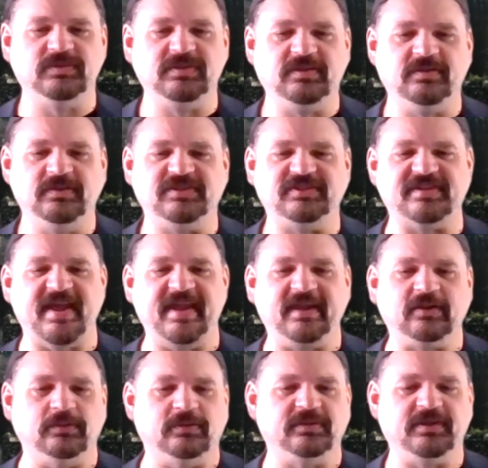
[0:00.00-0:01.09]

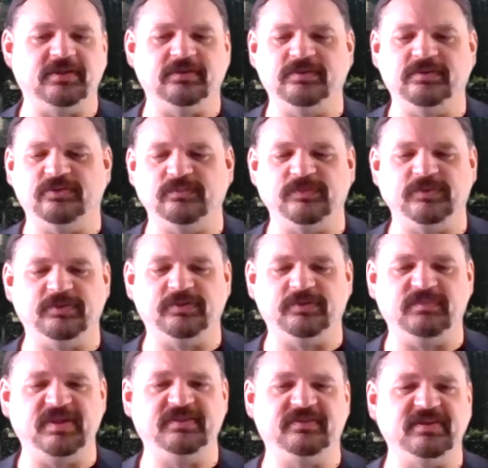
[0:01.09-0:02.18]
cycle, your normal
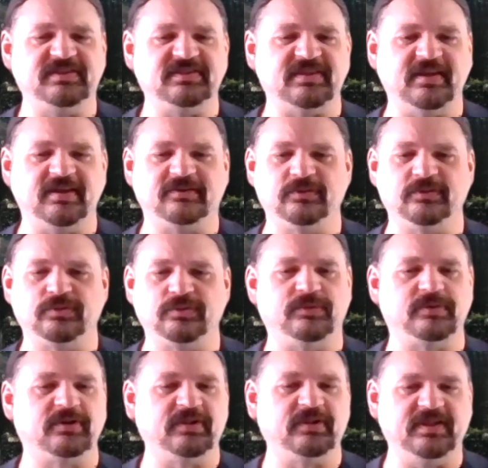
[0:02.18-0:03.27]
monthly cycle,
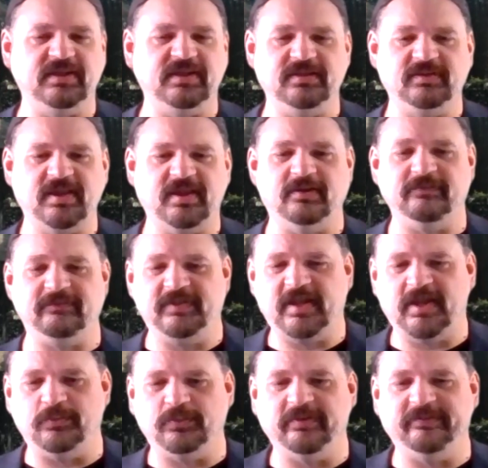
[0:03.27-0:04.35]
quarterly,
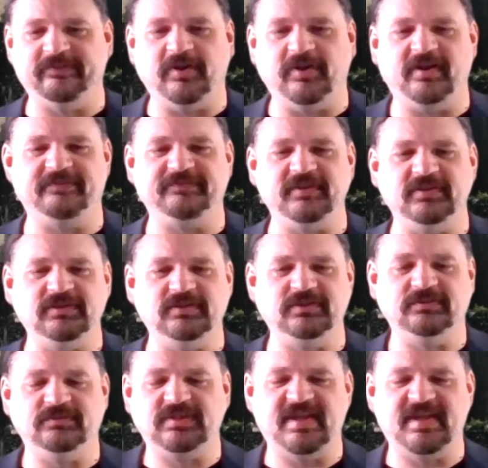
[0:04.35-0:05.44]
however often you
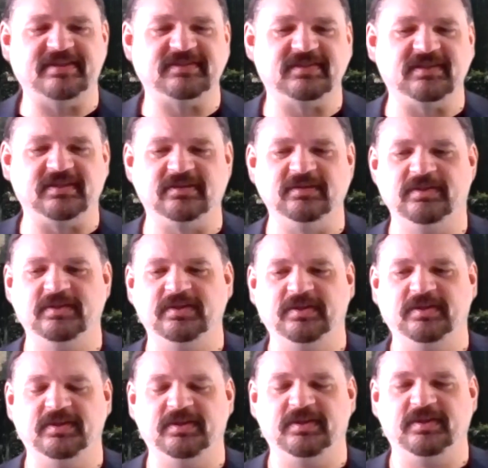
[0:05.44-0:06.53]
do testing.
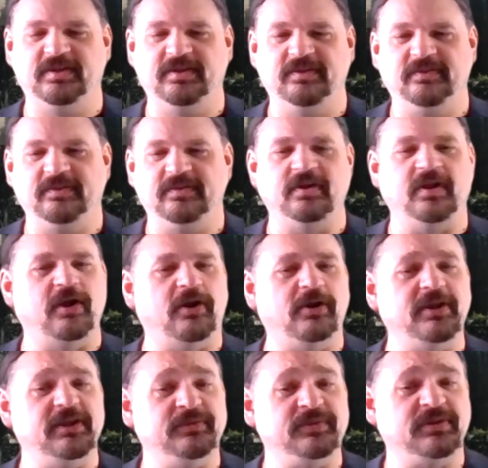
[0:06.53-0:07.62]
Are
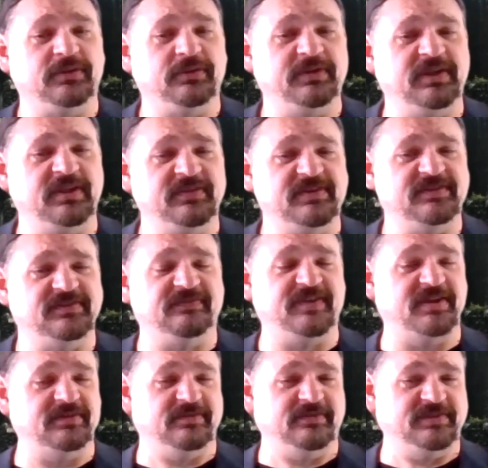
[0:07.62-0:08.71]
you including these
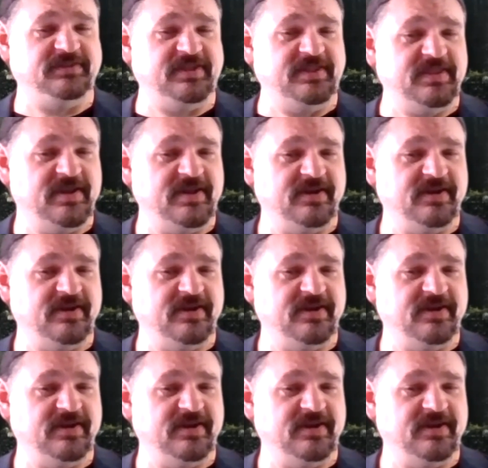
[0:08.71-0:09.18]
vendors in there?